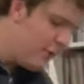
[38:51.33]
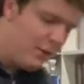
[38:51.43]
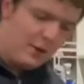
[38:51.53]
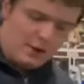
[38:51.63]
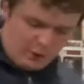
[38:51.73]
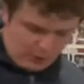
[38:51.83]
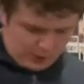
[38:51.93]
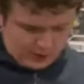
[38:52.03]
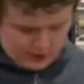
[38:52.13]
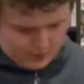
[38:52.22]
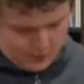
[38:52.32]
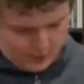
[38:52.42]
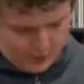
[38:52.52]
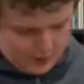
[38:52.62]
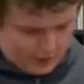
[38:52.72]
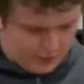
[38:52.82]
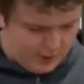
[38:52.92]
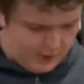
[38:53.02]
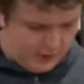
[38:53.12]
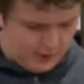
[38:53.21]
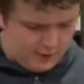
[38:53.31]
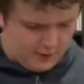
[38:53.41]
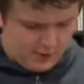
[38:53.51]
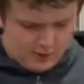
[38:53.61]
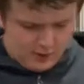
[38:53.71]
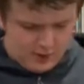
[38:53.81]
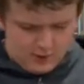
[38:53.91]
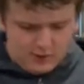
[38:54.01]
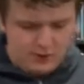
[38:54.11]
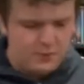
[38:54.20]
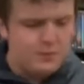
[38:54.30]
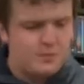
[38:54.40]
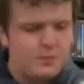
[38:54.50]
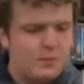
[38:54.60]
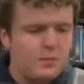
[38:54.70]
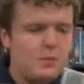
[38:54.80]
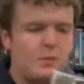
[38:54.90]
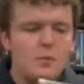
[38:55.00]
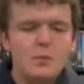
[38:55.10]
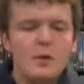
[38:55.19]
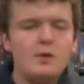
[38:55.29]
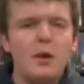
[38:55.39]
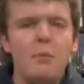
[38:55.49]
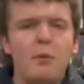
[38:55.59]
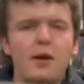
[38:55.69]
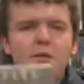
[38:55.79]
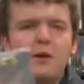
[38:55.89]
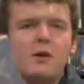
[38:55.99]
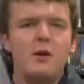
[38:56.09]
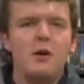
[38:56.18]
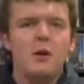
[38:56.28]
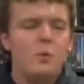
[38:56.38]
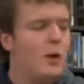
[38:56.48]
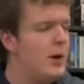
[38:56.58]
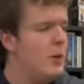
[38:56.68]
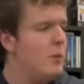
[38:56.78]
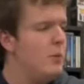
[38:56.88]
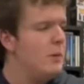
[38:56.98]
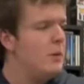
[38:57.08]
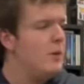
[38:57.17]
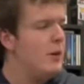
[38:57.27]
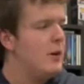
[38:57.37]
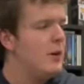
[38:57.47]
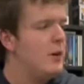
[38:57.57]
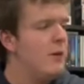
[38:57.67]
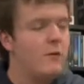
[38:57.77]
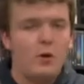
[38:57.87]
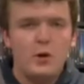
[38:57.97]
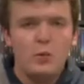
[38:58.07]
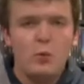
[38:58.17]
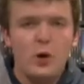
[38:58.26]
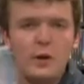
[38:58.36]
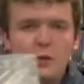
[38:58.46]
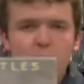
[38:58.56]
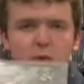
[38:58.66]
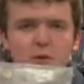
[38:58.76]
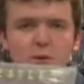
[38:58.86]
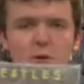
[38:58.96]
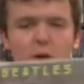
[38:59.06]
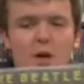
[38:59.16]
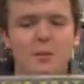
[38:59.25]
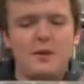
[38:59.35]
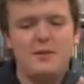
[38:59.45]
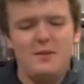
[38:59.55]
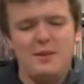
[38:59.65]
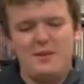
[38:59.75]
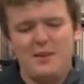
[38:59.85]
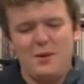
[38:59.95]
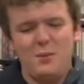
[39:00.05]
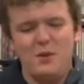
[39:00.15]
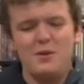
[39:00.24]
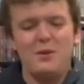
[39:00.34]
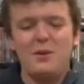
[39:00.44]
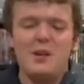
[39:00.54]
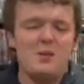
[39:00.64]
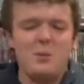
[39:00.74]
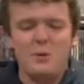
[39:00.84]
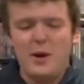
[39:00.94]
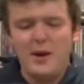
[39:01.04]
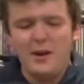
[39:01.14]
This is weird, I have a couple copies of these. So, same pressing, Rock and Roll Music Volume 1, 2 copies of the same one, don't ask me why.